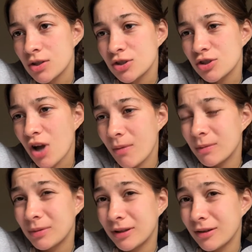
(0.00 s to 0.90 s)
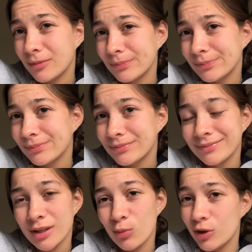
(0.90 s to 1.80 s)
just comment below
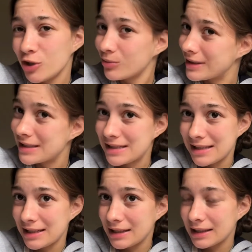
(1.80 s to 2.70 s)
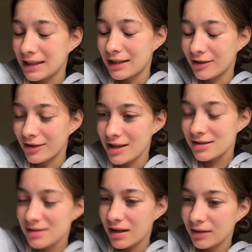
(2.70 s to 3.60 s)
what you want to see and all that
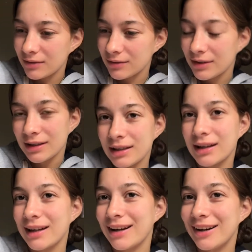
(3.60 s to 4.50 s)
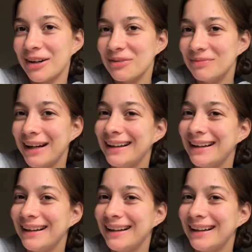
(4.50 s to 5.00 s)
stuff um,